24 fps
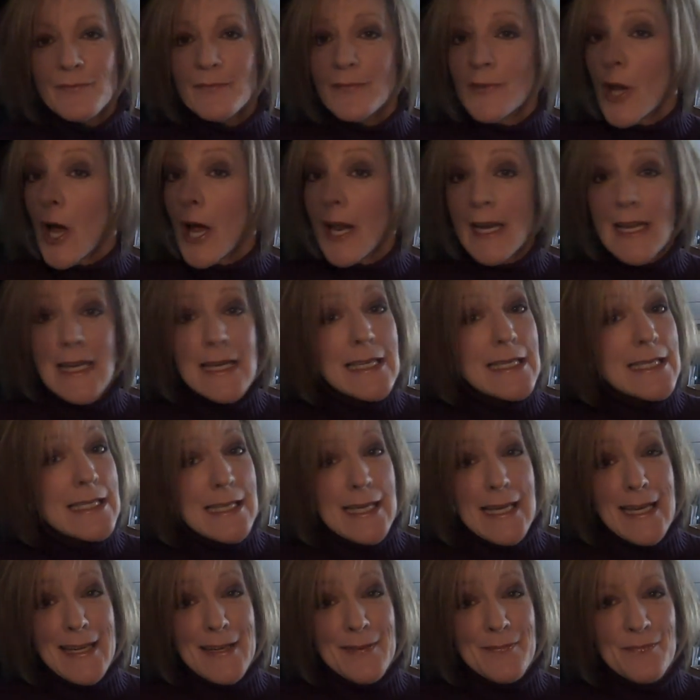Not
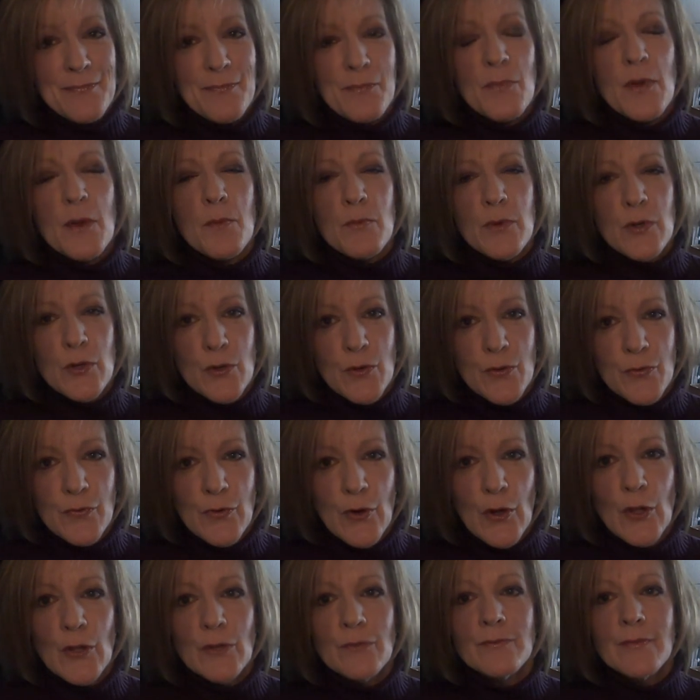easy, but
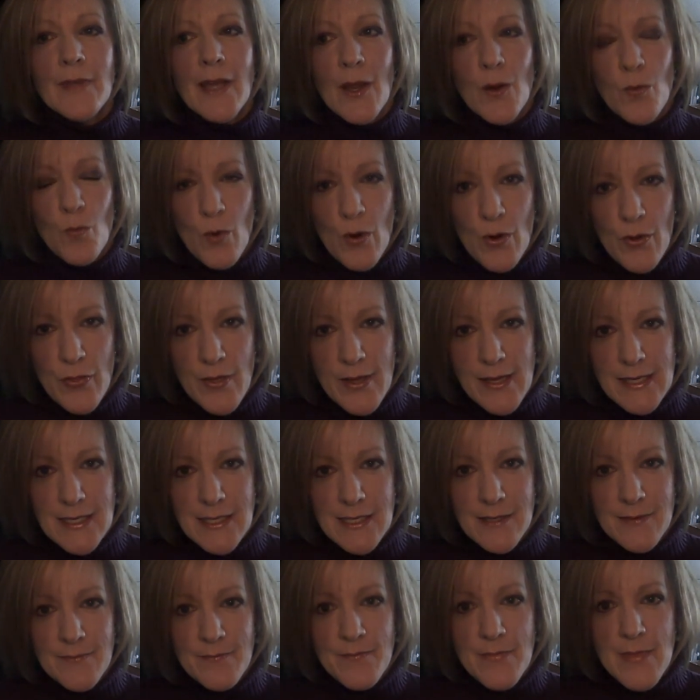beautiful and worth it.